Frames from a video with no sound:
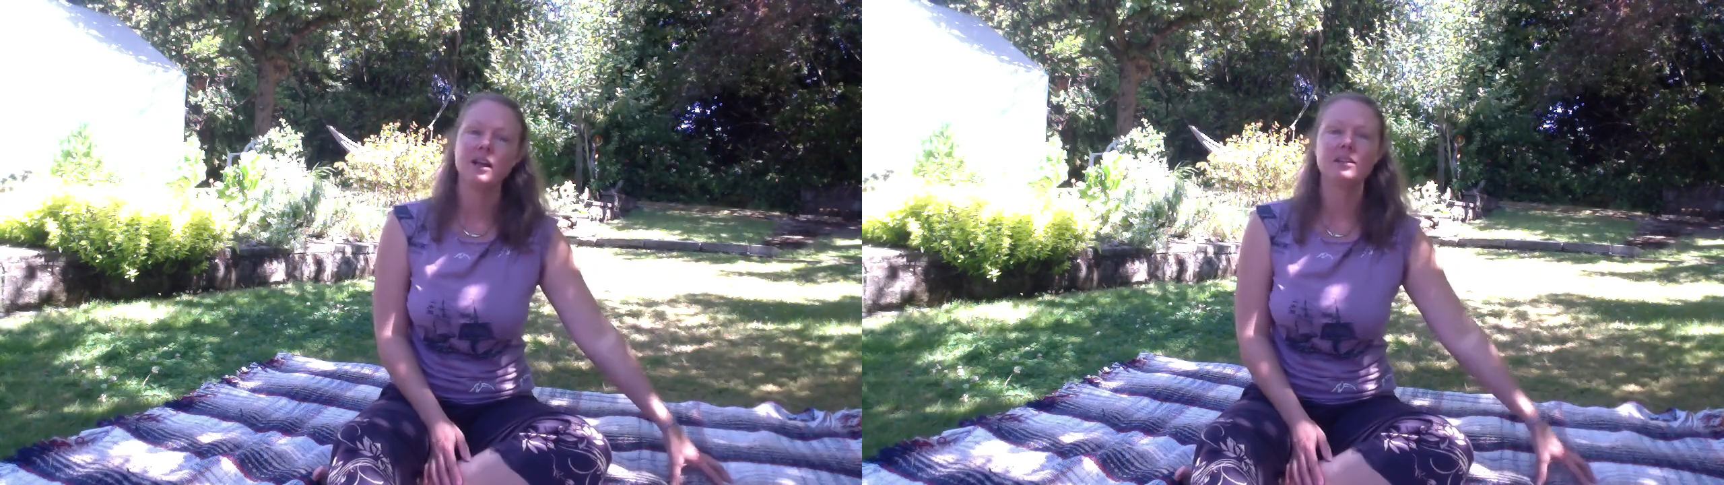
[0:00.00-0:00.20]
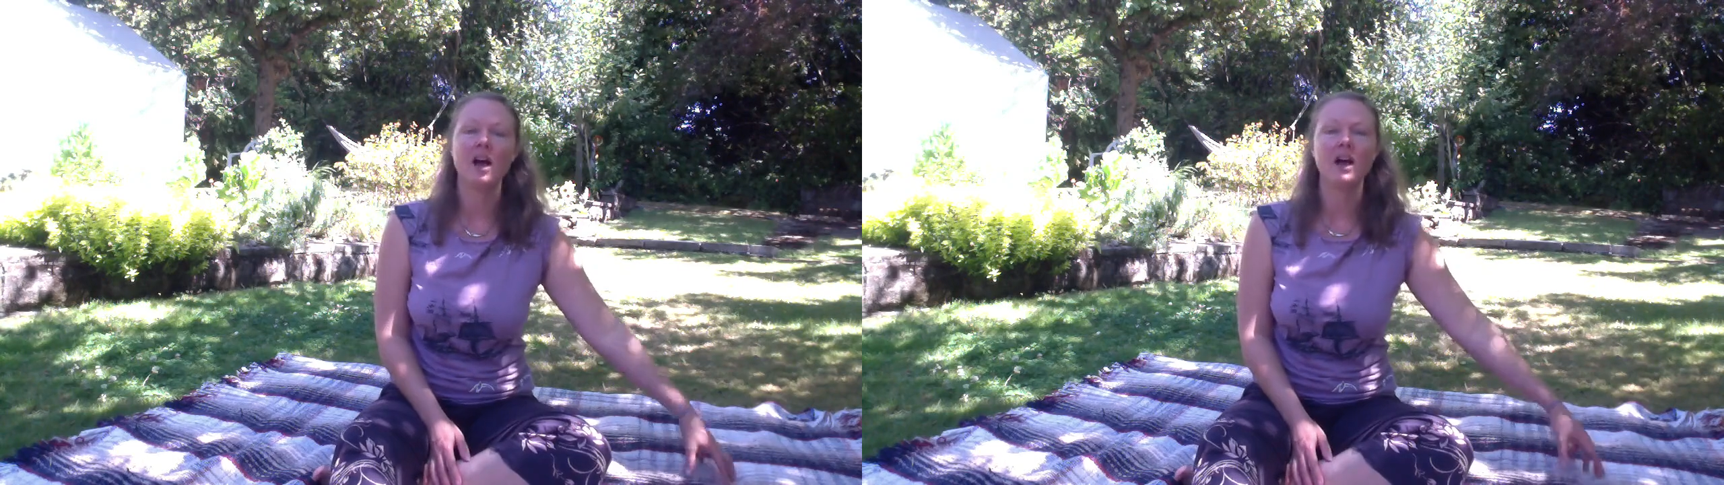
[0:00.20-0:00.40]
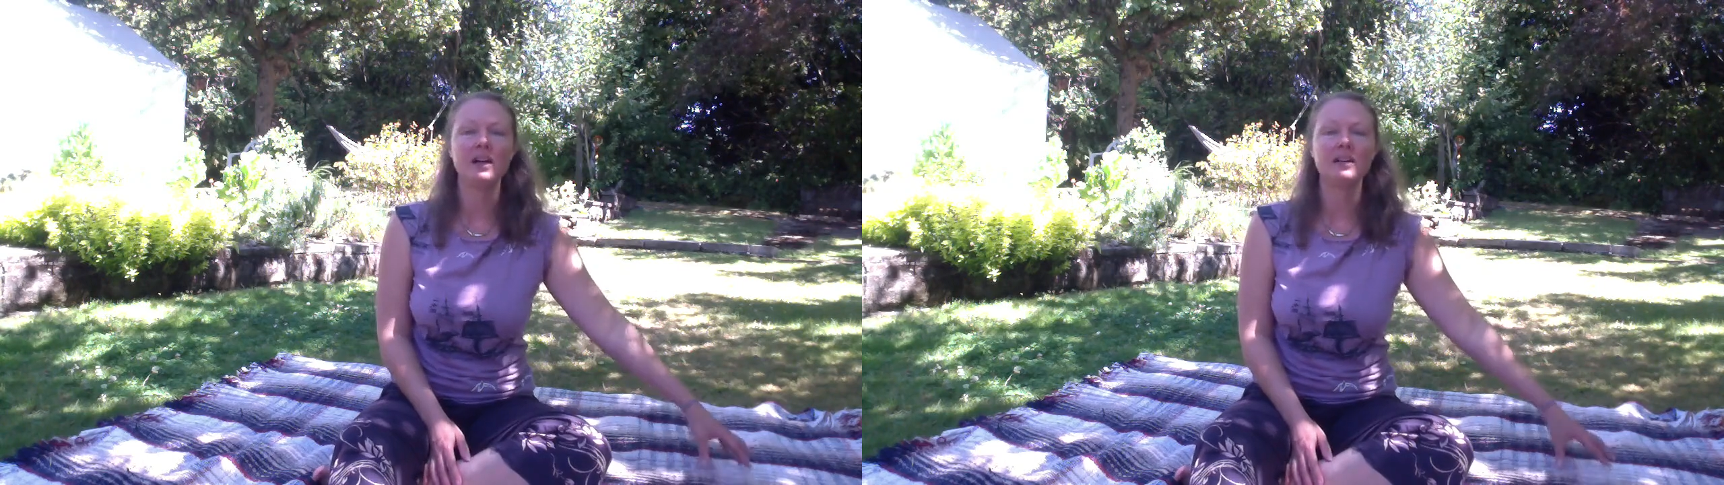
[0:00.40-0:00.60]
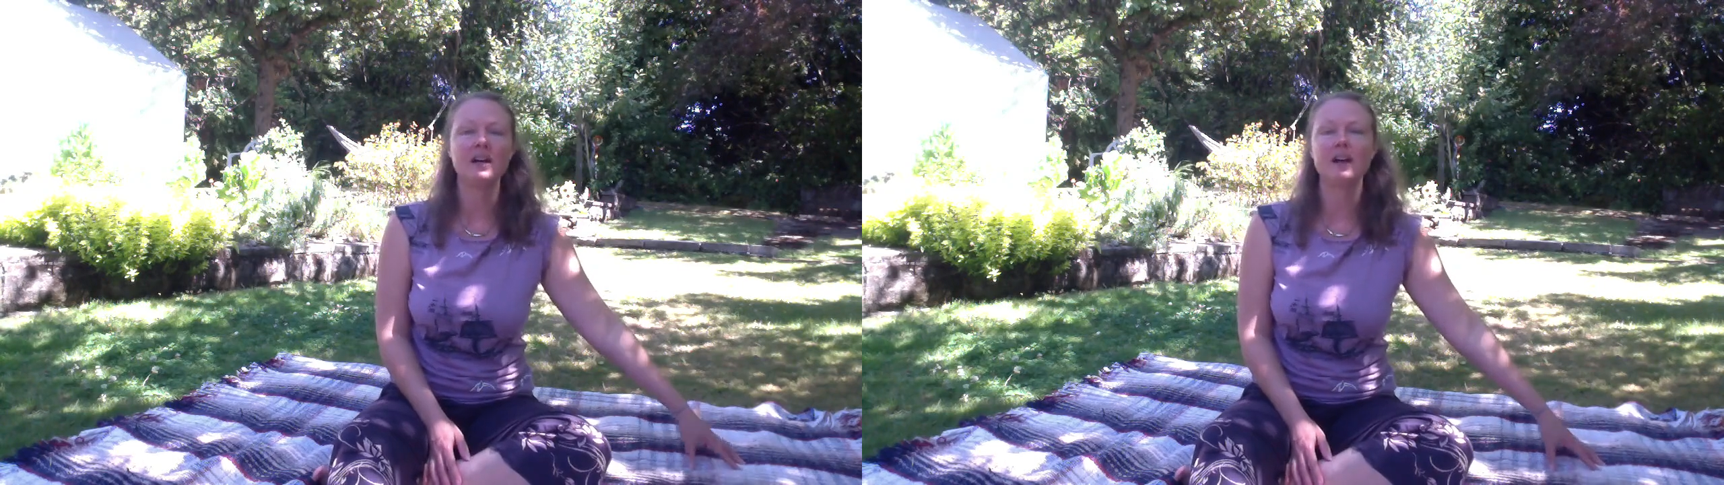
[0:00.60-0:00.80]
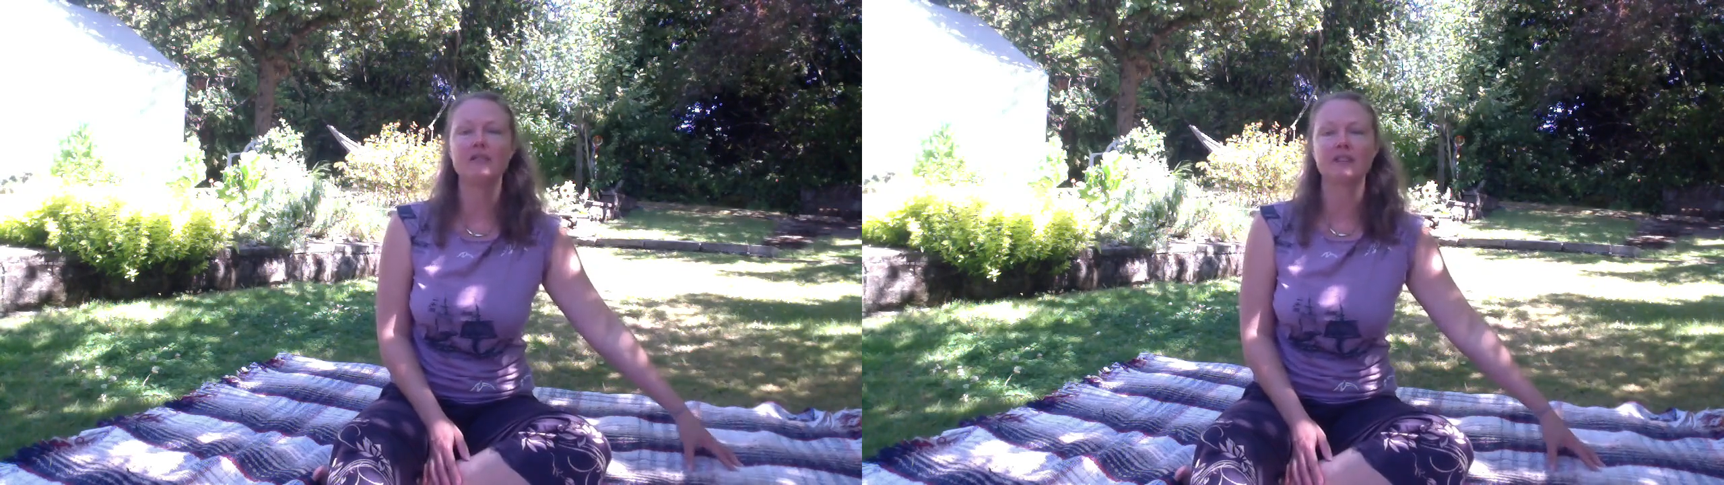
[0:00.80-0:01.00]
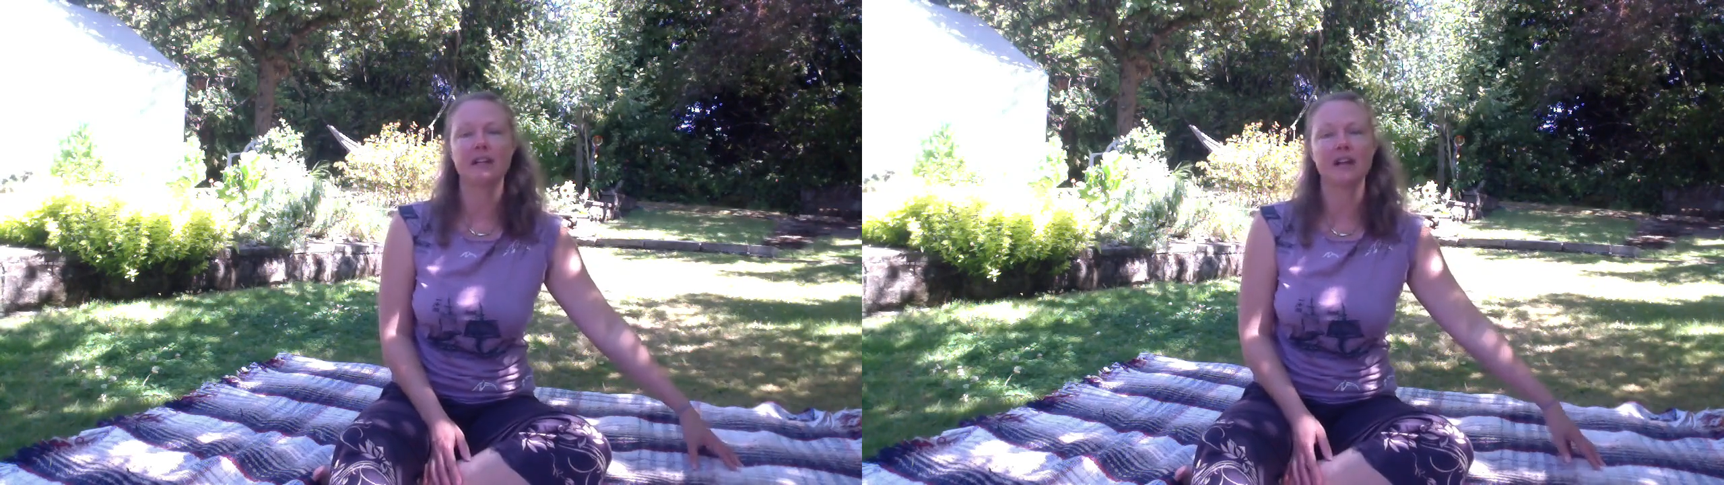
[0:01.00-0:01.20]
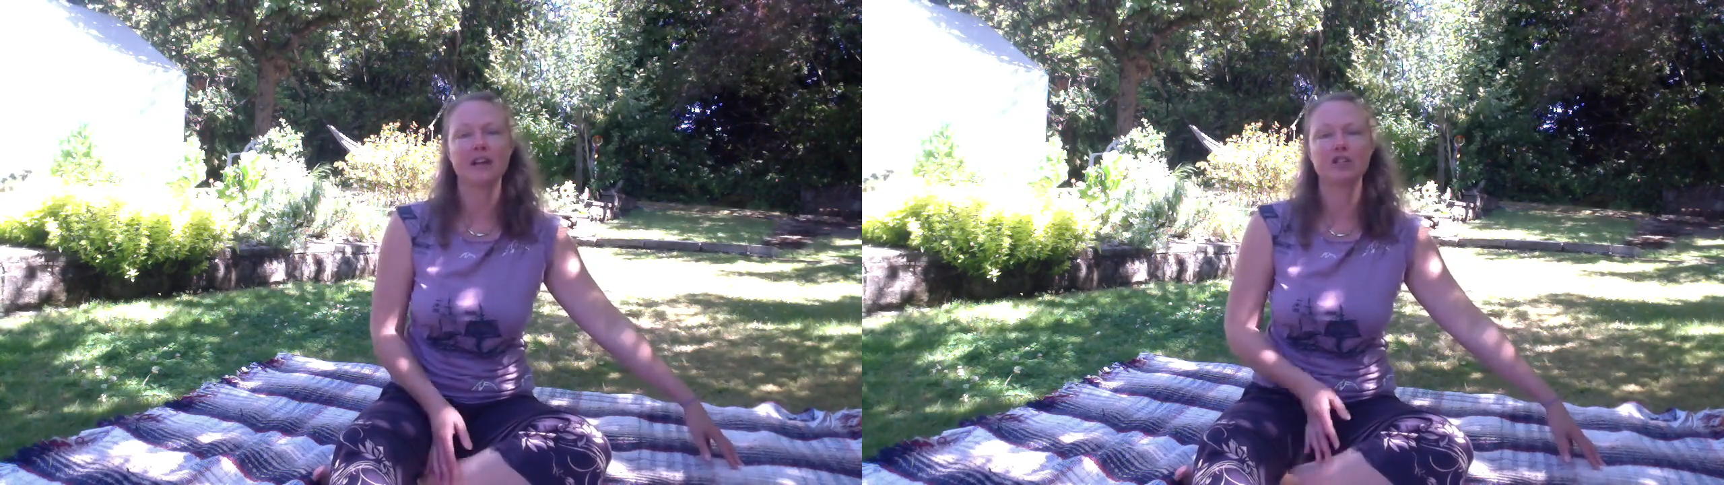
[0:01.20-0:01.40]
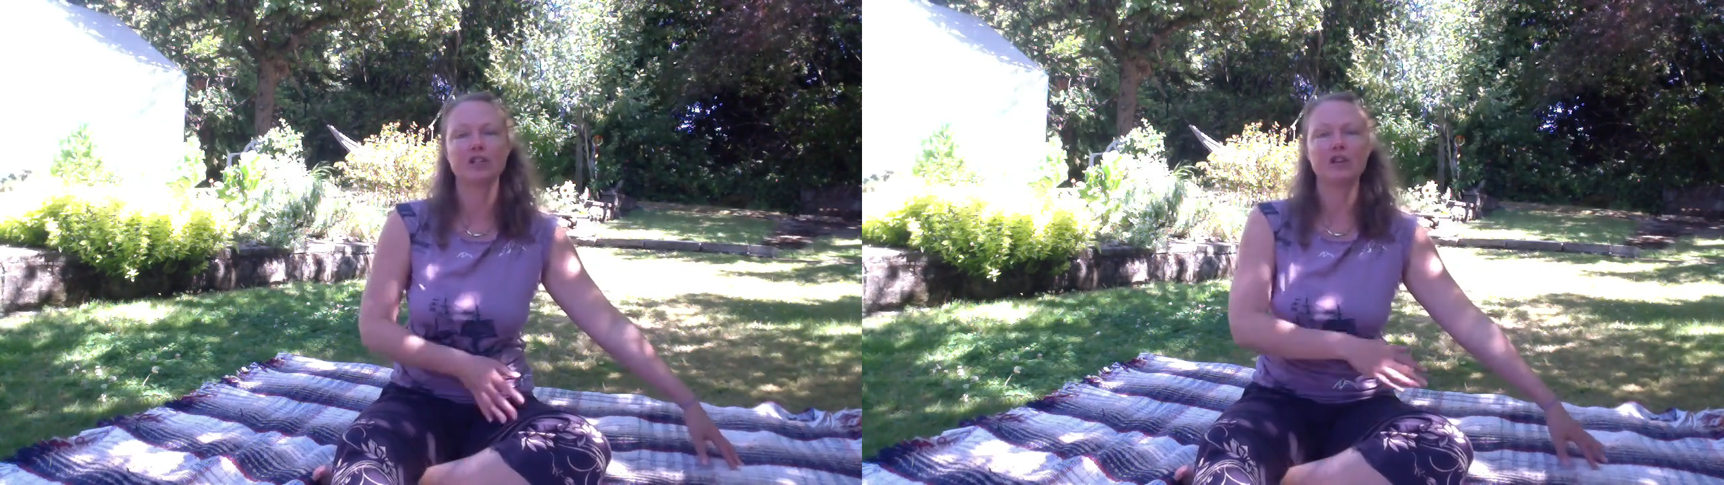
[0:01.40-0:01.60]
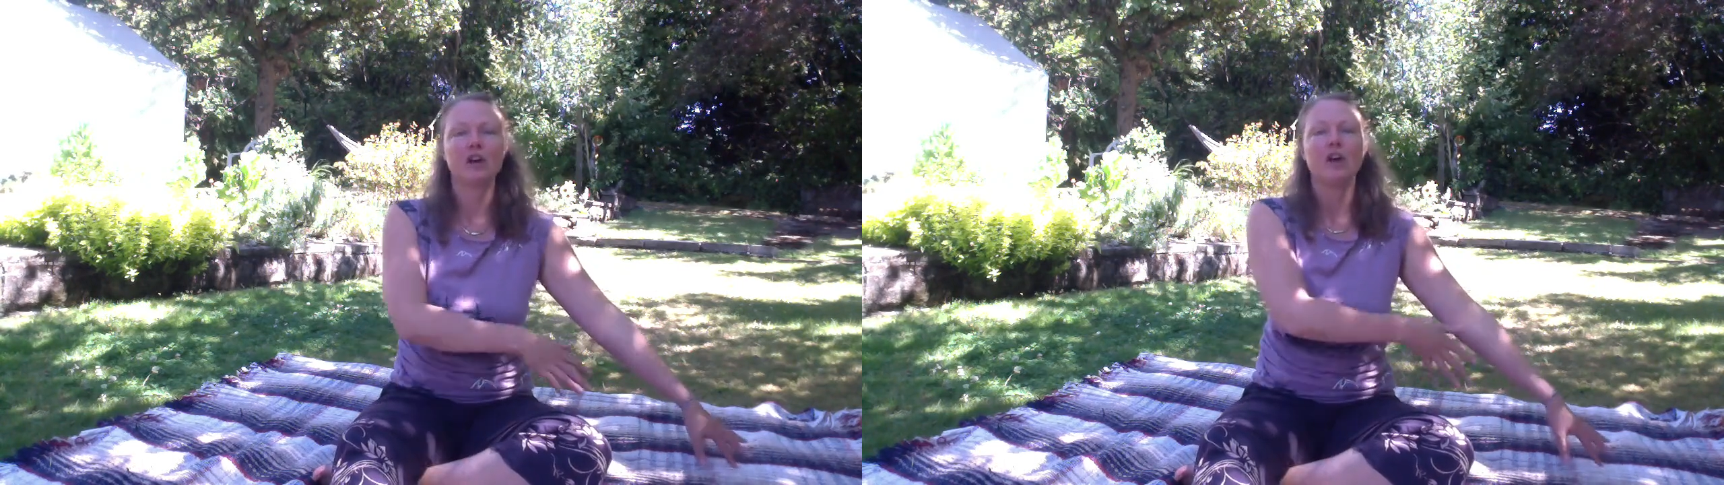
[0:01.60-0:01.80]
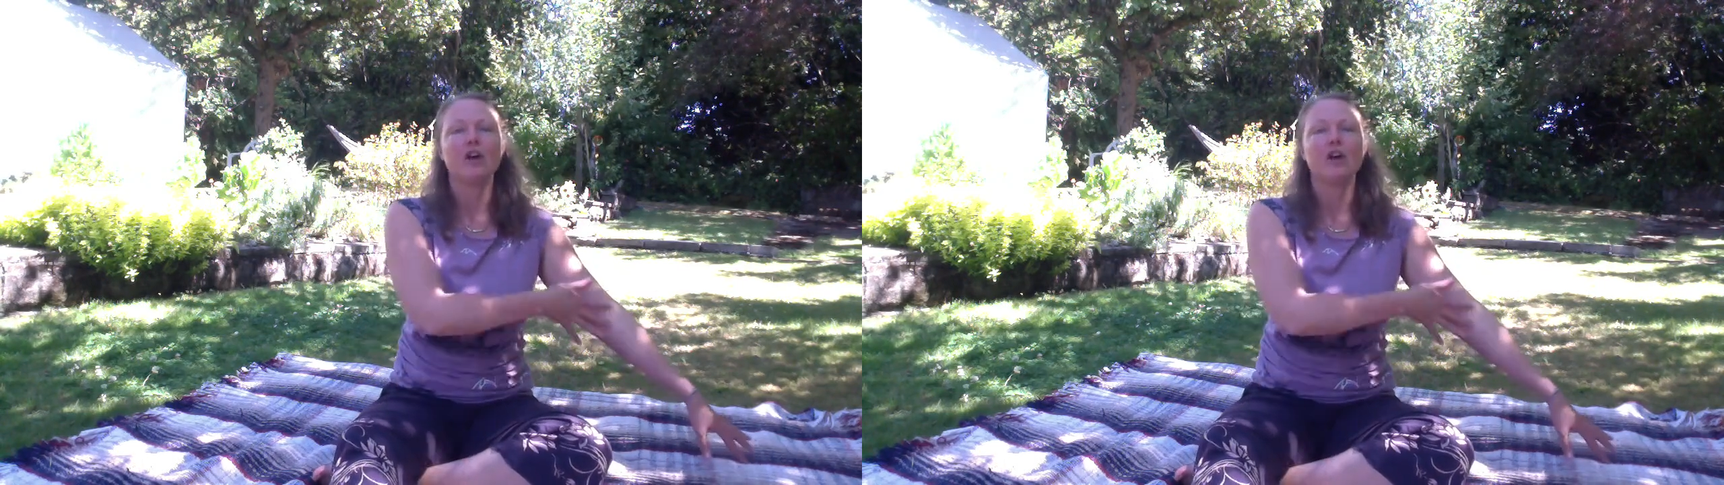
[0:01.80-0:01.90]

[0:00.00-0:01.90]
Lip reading: line of connection